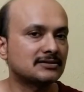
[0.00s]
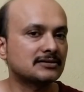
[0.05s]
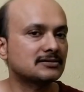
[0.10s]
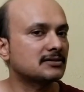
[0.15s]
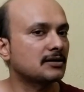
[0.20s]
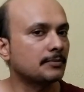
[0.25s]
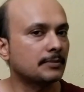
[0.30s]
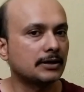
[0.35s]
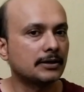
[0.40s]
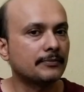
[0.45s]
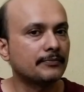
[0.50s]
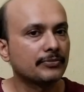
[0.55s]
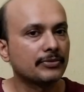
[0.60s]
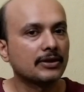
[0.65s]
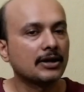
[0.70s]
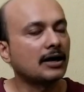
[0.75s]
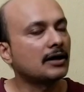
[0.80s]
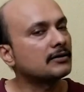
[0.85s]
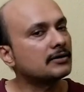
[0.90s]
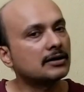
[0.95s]
That's the
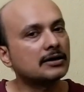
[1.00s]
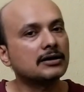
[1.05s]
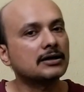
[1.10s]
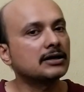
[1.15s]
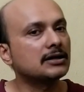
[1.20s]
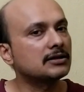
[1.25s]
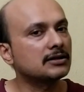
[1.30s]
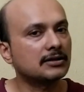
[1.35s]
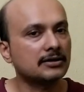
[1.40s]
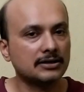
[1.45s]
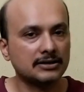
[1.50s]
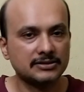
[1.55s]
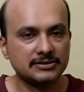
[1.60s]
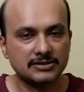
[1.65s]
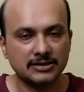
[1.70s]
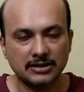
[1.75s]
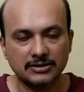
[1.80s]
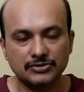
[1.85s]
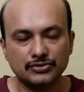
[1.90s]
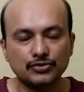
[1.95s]
summer, and then again the
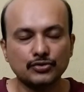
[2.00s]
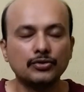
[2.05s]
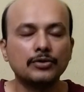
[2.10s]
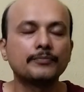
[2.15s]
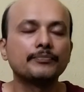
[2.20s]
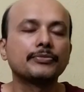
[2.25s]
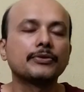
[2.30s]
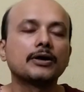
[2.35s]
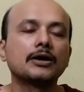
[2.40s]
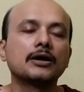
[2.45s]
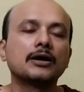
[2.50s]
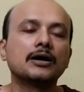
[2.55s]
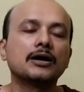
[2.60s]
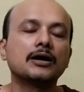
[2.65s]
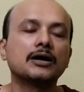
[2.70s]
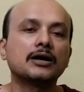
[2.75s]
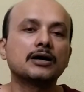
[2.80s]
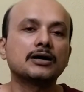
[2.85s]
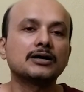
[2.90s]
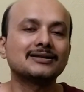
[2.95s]
rain starts. So
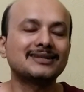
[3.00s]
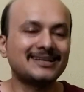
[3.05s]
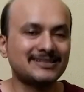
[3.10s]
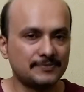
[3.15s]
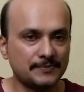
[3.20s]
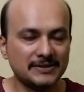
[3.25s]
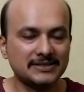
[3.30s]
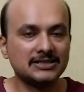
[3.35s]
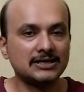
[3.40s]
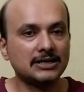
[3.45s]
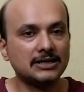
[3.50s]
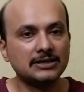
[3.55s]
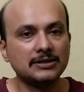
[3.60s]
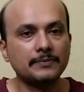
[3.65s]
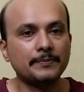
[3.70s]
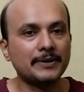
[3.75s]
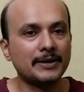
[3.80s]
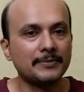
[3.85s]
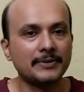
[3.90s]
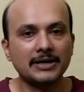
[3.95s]
that's
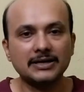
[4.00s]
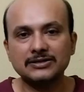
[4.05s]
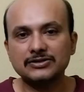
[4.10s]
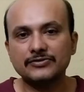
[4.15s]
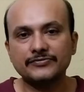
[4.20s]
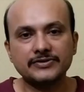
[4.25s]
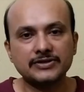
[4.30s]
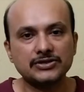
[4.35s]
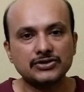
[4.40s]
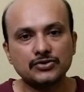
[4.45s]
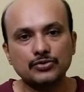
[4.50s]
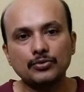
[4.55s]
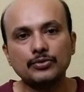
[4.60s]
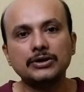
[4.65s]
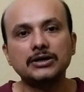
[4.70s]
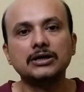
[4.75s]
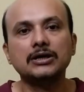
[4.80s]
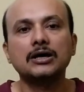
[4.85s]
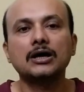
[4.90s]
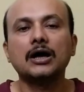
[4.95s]
basically the premise of the
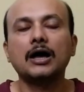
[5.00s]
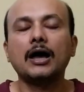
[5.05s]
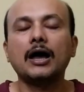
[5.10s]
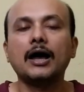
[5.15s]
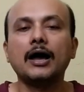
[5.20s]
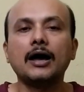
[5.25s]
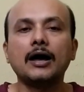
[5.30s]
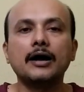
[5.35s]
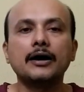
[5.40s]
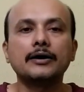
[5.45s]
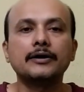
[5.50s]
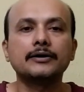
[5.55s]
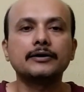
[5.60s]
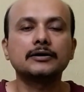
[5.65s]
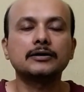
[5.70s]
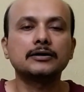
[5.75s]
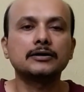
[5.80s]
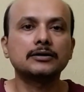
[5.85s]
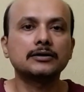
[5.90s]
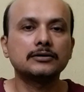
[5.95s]
story.
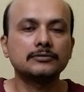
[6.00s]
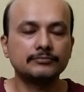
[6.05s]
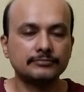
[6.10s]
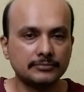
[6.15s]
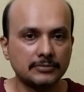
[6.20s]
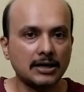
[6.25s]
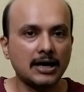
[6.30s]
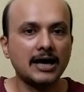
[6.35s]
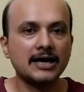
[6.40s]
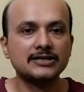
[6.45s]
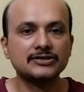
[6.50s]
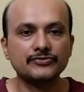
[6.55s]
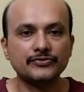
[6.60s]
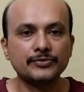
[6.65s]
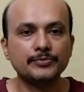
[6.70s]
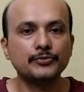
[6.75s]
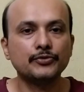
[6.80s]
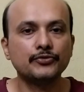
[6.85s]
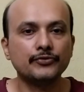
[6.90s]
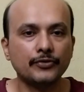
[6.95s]
And
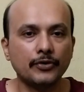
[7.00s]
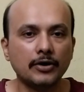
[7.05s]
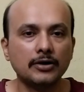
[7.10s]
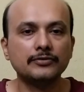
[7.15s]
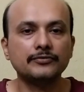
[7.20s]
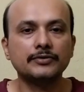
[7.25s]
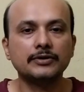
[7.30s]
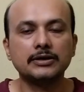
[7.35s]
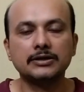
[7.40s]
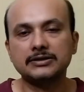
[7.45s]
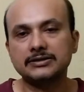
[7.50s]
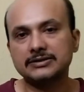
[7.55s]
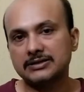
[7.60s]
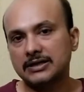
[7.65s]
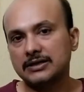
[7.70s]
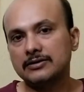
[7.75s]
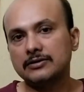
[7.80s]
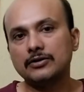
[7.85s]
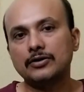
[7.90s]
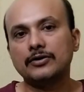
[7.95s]
as we move on, we will
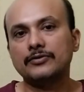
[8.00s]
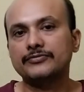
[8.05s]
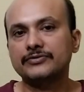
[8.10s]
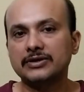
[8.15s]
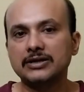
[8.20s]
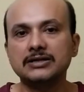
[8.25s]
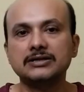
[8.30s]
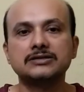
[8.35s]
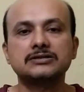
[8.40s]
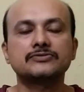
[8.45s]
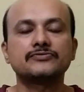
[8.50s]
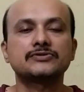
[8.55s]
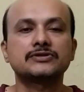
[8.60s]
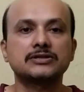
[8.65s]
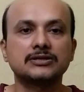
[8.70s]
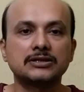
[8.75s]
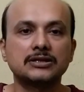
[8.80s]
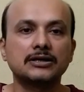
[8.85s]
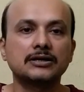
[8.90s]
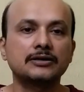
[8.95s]
understand a lot of
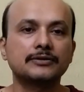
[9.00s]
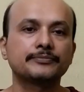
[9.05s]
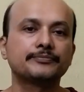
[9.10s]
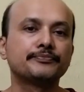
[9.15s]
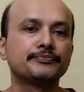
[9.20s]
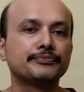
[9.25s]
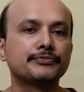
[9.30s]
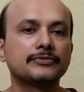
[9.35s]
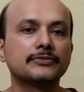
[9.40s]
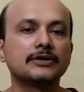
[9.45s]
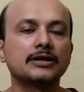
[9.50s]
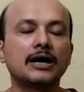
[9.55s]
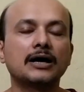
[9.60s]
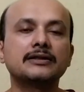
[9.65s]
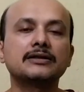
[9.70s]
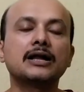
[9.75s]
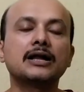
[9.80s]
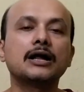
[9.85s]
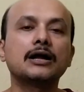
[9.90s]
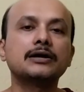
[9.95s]
things which are there,
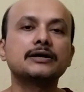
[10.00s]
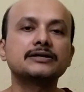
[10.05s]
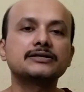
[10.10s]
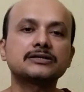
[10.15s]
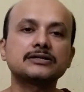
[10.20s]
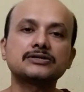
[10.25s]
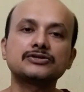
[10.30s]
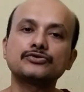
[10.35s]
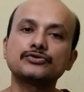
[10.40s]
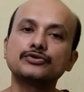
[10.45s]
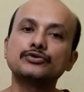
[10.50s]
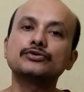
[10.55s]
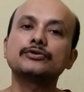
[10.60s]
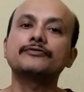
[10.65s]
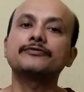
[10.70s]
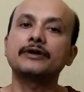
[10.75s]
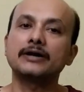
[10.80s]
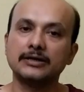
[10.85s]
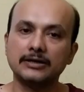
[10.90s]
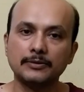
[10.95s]
and then I will discuss to
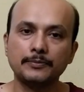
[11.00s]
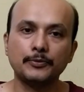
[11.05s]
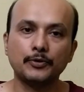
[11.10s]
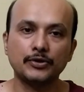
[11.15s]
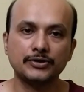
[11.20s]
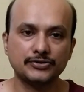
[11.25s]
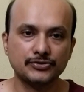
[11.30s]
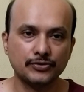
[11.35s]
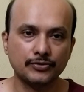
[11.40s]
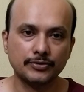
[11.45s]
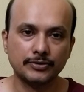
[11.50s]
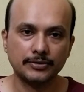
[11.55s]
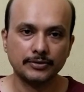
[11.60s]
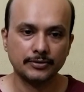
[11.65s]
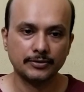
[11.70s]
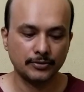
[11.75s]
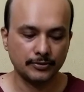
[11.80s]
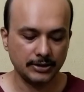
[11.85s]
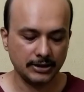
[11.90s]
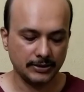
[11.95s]
you the final points
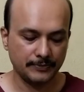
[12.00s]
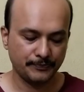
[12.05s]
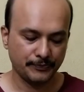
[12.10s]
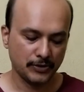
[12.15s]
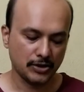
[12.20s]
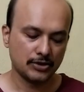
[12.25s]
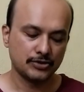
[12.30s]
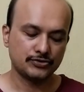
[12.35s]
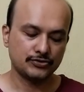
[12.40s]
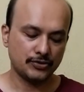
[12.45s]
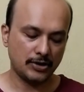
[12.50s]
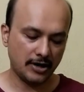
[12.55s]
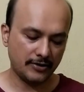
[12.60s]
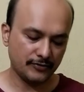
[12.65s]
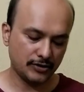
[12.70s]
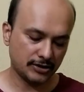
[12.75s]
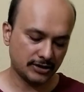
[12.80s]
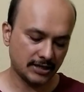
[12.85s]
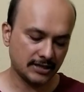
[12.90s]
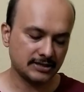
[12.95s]
of. Okay.
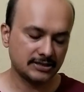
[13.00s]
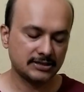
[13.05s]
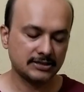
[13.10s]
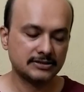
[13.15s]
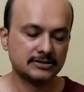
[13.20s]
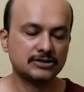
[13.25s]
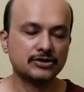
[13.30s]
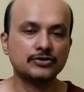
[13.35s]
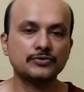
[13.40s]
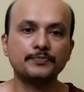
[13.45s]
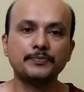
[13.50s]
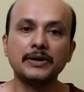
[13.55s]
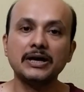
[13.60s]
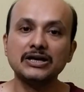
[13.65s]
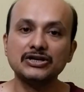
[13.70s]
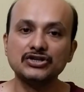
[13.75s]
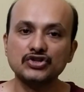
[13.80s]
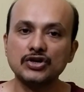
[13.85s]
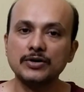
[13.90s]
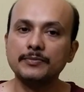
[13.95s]
So have your text. It's
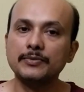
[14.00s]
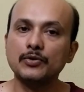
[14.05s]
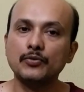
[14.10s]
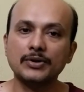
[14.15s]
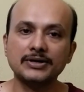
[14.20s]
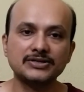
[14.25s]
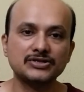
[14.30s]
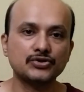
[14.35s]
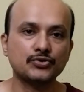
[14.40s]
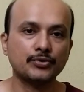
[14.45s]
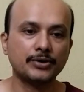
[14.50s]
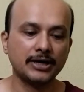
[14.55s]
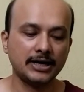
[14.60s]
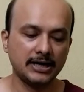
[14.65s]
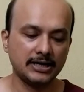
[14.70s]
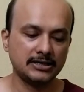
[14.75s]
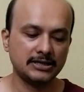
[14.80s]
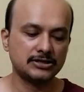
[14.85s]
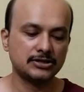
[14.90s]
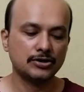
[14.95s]
on page number
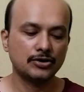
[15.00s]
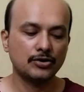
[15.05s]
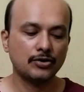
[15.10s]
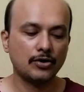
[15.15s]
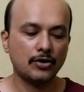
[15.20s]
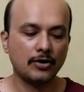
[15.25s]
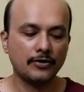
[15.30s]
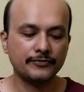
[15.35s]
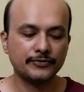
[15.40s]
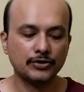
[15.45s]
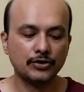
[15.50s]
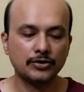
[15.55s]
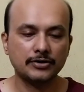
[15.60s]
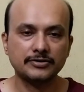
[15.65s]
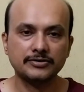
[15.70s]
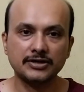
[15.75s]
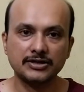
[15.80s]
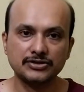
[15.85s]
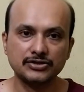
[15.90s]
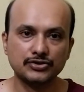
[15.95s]
108
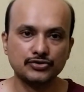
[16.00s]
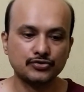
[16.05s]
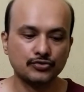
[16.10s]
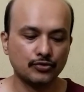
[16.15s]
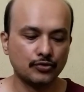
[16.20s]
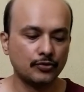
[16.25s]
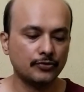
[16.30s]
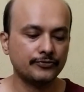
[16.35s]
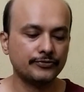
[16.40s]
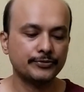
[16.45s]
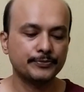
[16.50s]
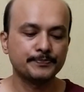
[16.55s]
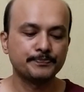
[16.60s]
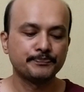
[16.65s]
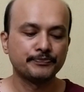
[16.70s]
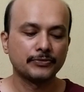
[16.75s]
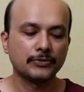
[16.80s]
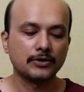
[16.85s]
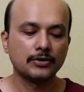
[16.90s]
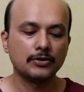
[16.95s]
of your treasure
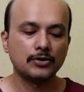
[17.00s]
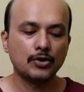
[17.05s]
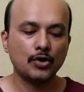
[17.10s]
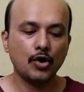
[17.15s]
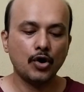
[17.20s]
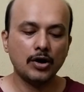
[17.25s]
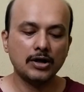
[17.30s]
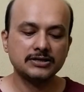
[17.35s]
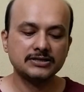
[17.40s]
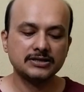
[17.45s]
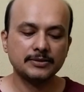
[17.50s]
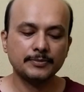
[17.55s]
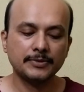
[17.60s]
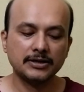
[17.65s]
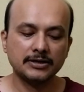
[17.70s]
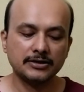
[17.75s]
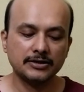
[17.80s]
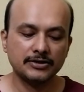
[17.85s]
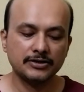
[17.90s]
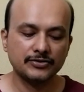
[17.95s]
trove.
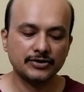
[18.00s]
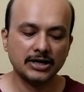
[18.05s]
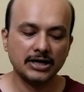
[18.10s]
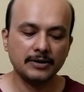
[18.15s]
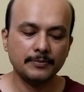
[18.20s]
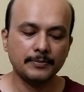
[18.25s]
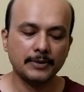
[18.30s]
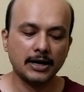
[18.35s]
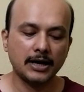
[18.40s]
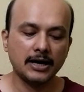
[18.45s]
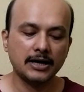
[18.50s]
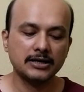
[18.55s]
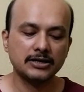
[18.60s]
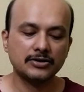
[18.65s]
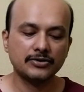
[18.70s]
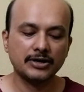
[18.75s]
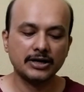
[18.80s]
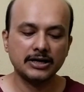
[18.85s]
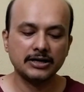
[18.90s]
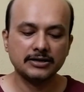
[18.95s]
All Summer in a Day
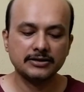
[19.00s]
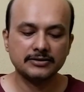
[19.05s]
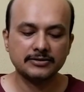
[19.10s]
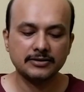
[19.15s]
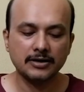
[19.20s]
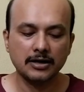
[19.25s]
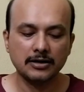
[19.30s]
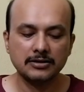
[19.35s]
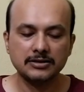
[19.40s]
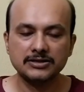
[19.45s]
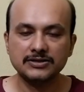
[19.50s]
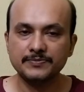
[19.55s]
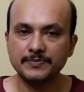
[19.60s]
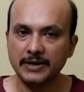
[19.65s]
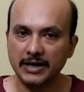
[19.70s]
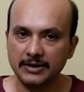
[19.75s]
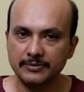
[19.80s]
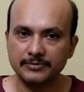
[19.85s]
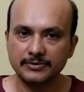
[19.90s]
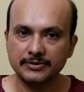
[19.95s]
by Ray
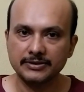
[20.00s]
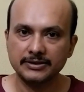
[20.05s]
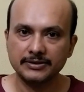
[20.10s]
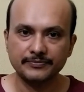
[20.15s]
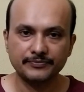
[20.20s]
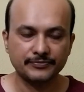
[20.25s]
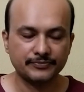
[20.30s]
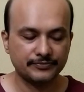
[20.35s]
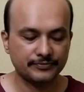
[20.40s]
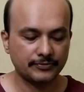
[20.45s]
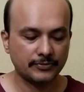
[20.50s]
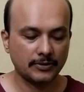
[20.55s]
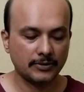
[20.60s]
Douglas Bradbury.